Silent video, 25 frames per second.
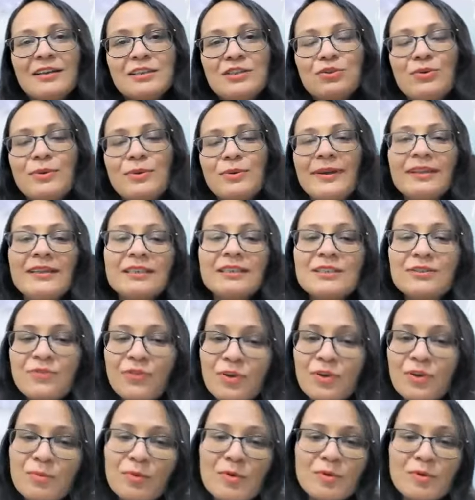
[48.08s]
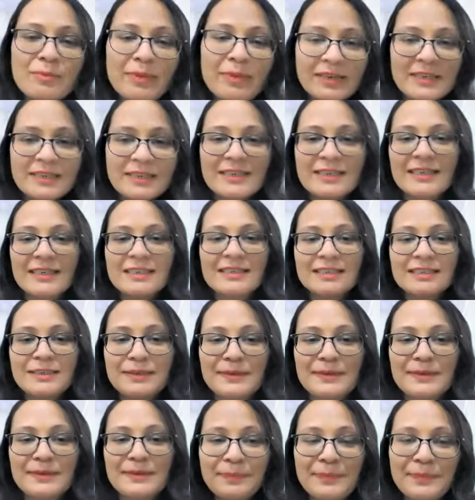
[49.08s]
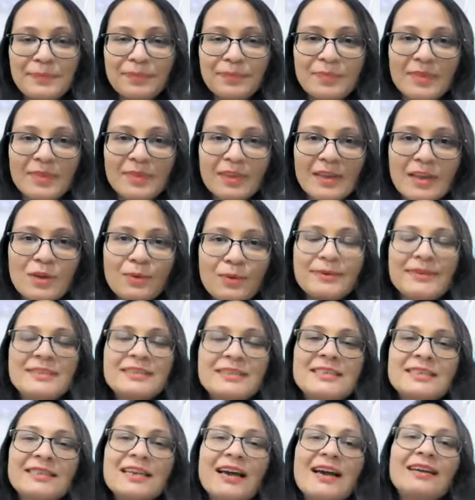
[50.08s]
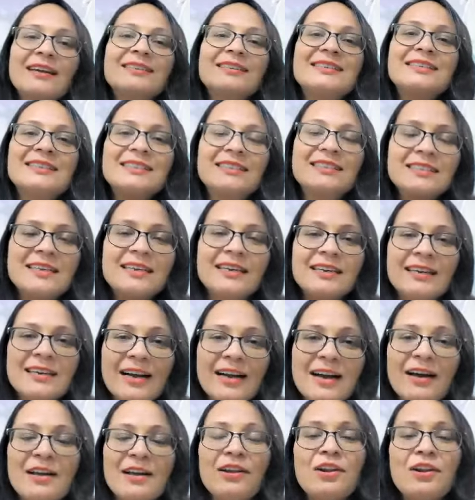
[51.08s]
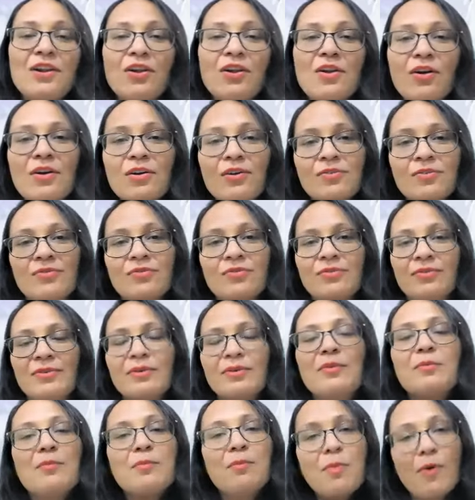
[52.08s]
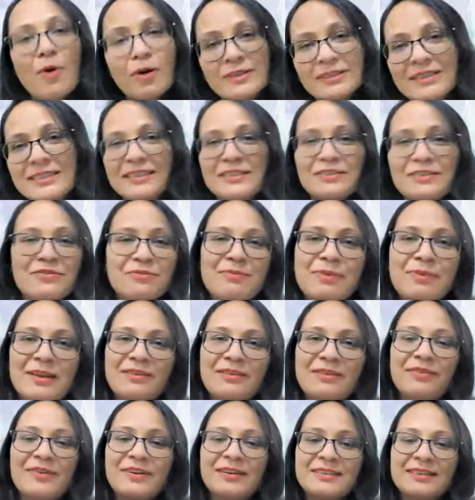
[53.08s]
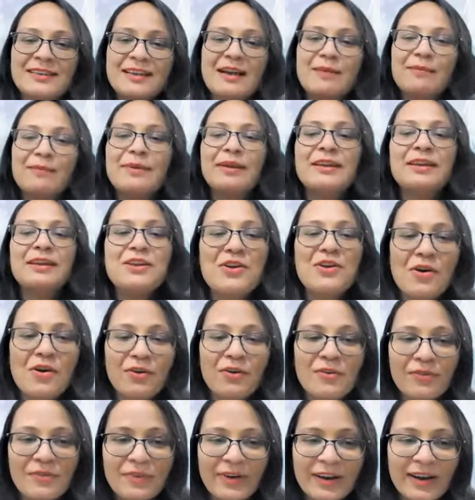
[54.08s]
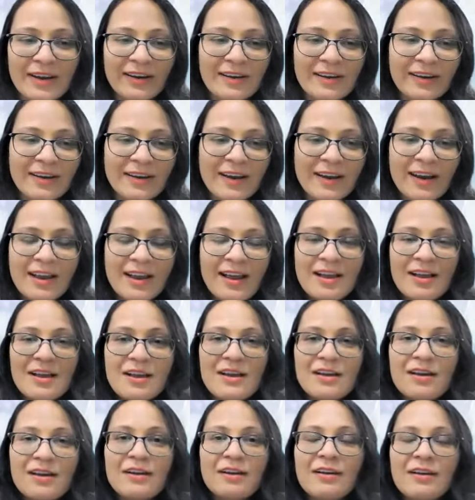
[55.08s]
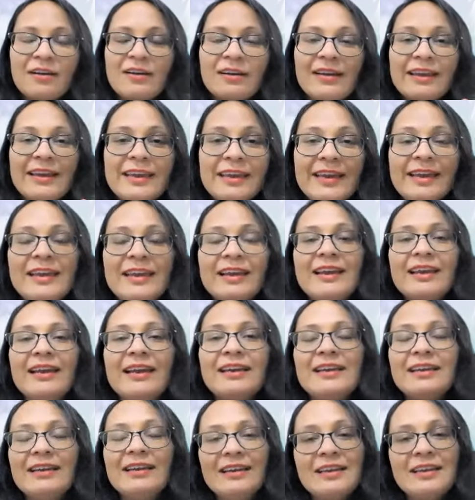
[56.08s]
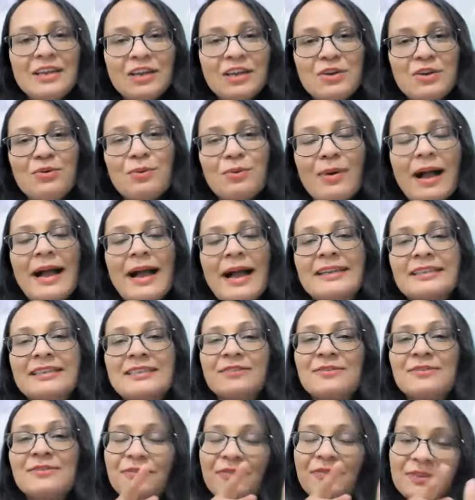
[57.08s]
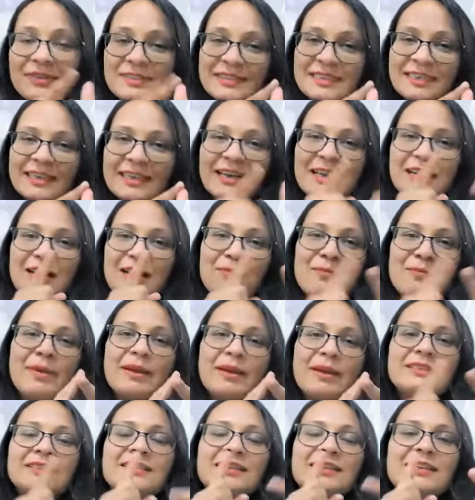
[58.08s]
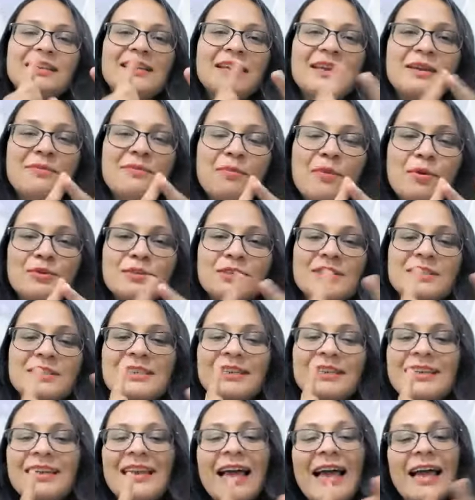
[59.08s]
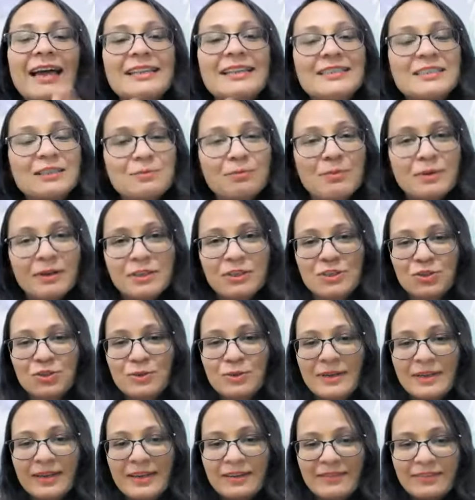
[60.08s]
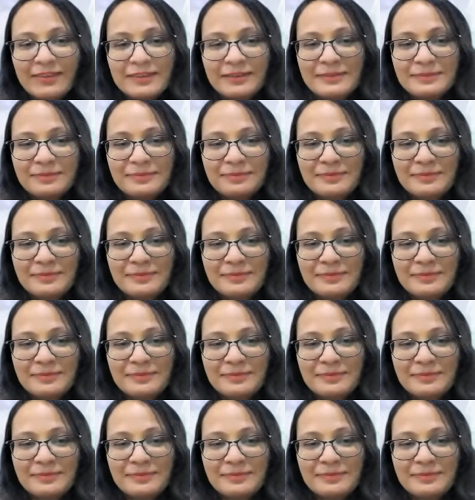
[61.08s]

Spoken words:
doing this full moon meditation, you would start seeing a lot of positive benefit coming your way, healing you at physical, mental, emotional, and spiritual level.